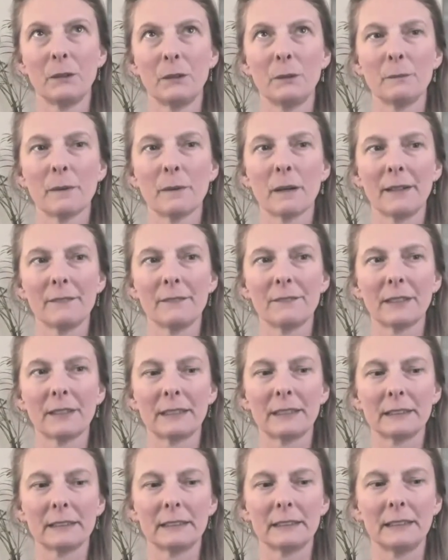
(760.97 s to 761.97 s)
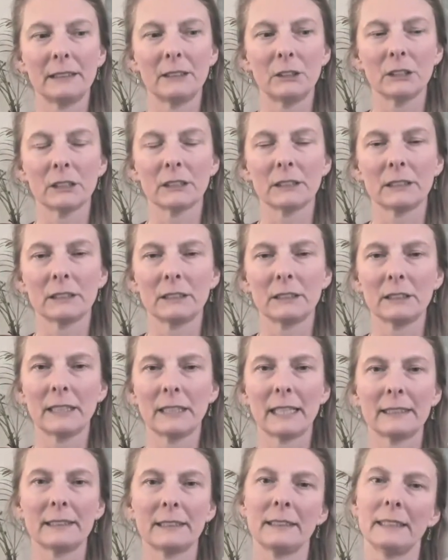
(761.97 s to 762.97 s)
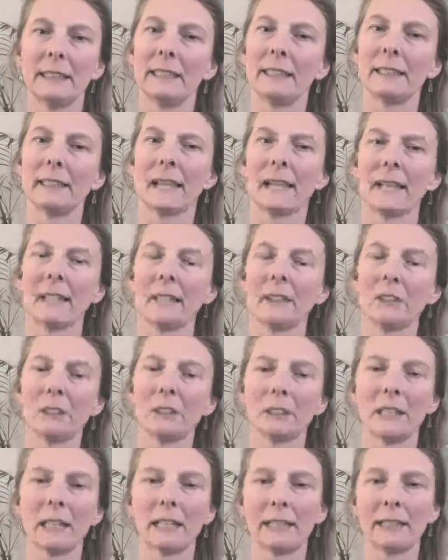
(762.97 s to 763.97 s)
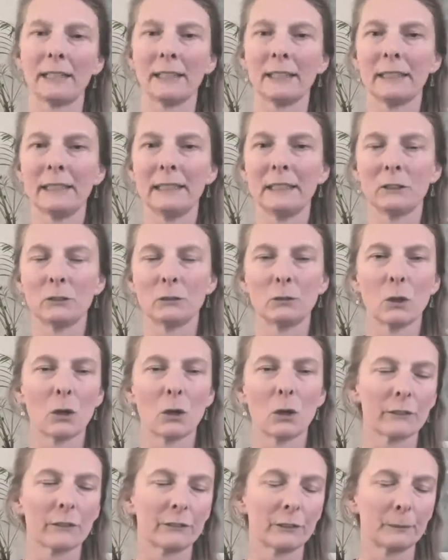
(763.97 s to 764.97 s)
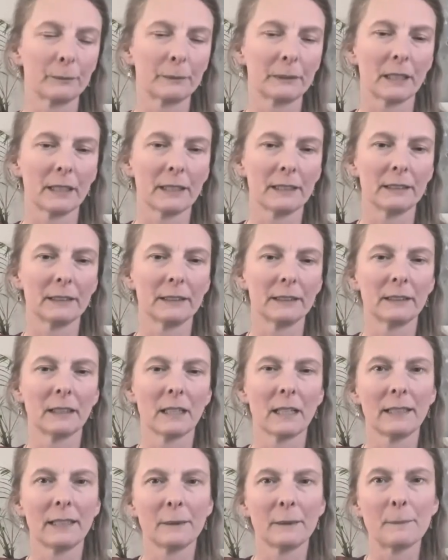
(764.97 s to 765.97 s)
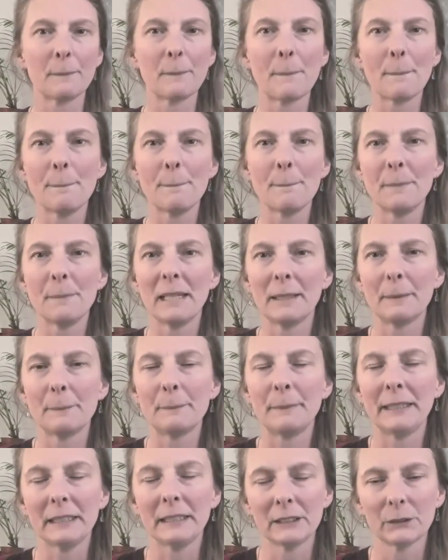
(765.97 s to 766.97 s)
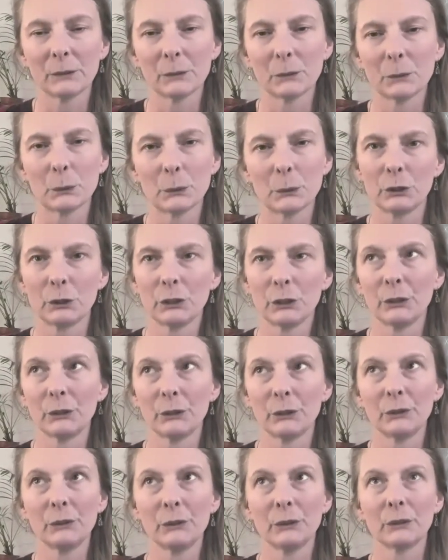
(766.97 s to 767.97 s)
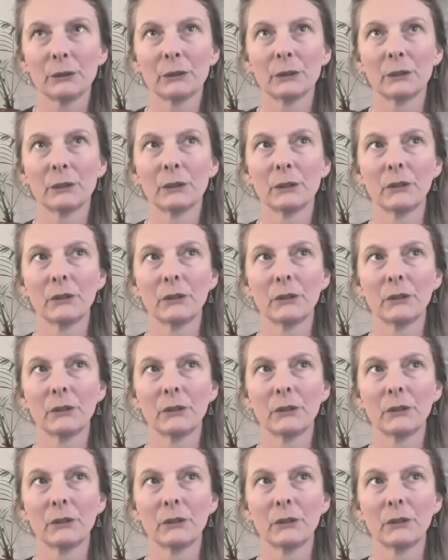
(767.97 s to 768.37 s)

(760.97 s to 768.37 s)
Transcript: You might fancy just testing that and just letting the knees rock from side to side a millimetre or two.